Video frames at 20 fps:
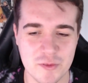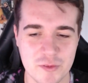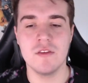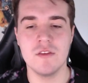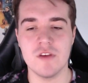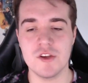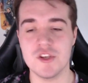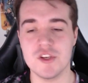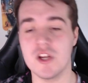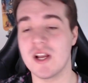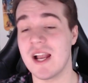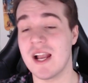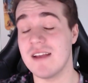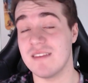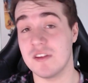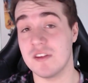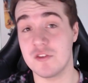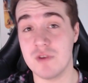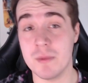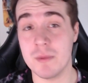So as you know, guys,
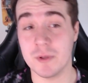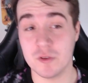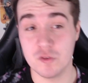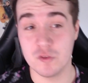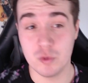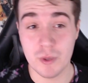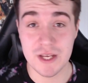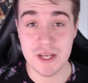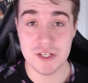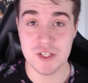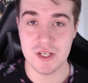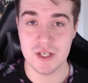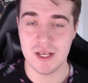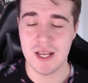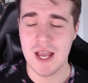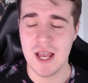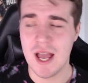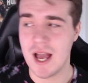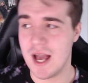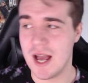I stream on Twitch,
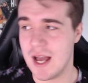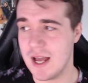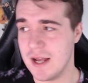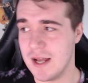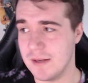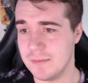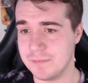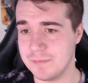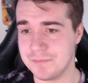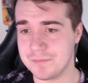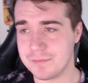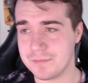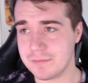um